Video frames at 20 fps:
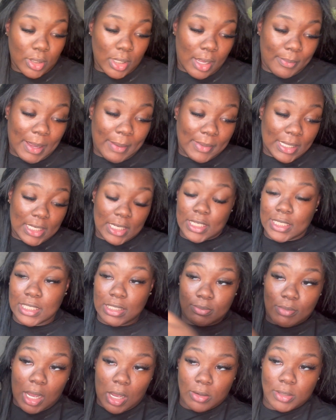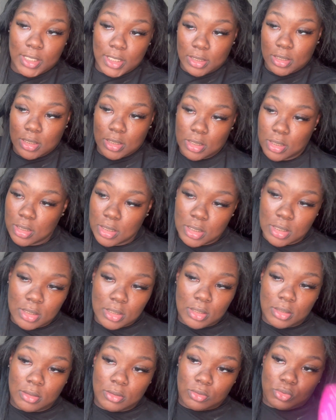I mean the smallest
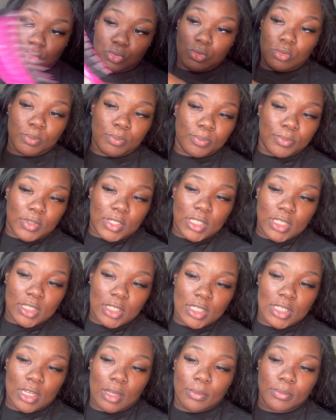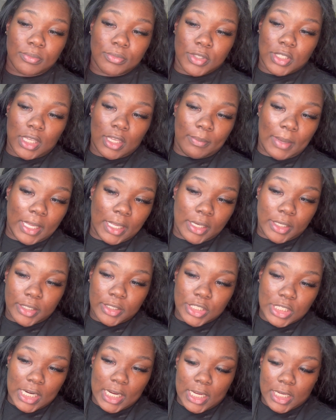little doop, just something to give my hair a little
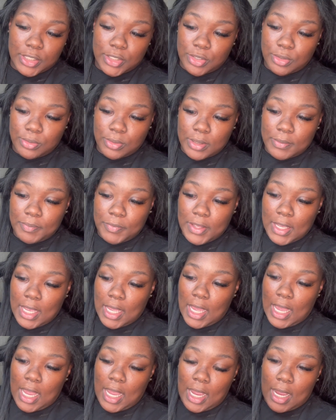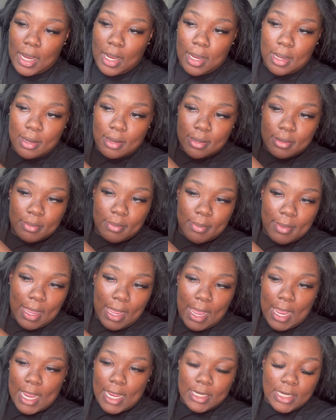shine to it. I'm
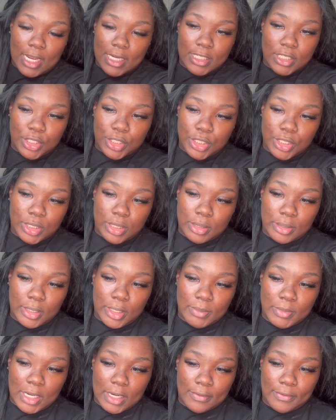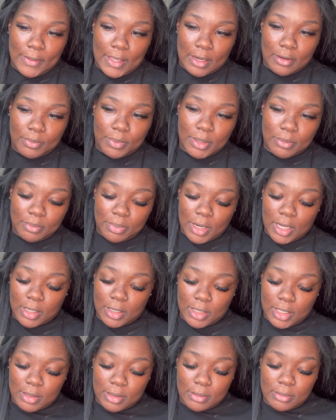not a fan of putting
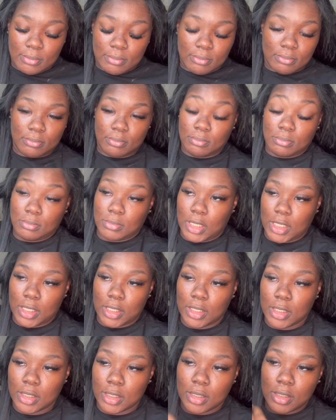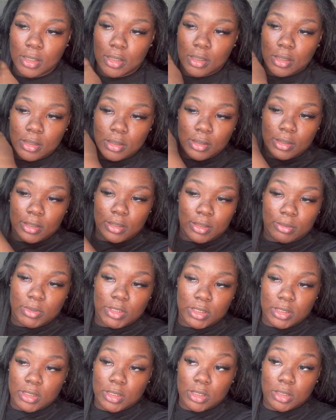product in my hair. I'm
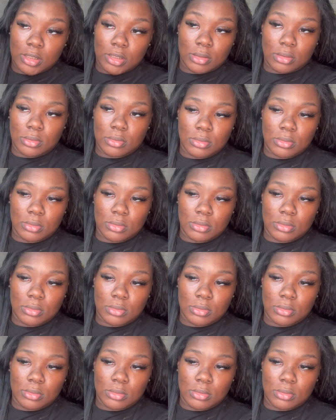just not.